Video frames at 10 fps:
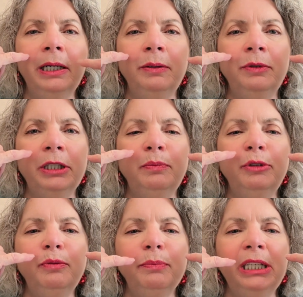and when I
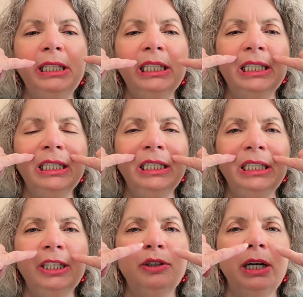moved my
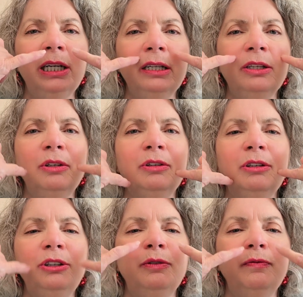tongue to try to get
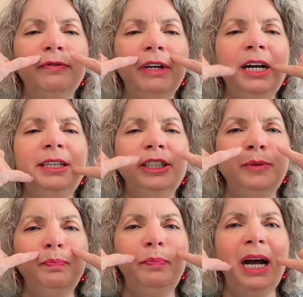those
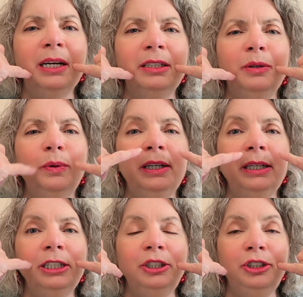fries back to where
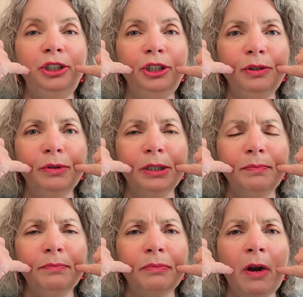I could chew
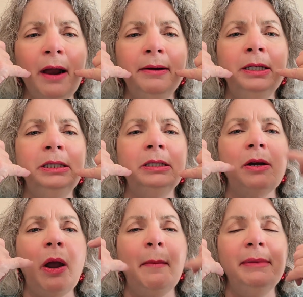them,
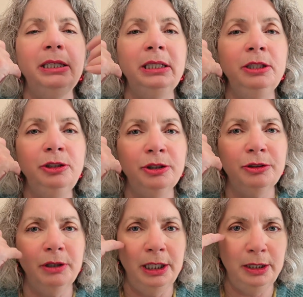my denture
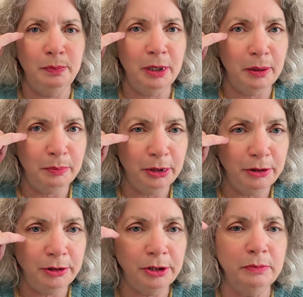tried to pop
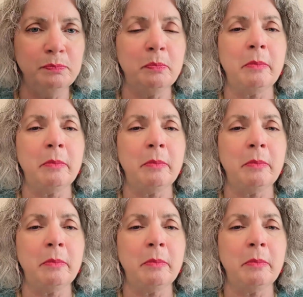loose.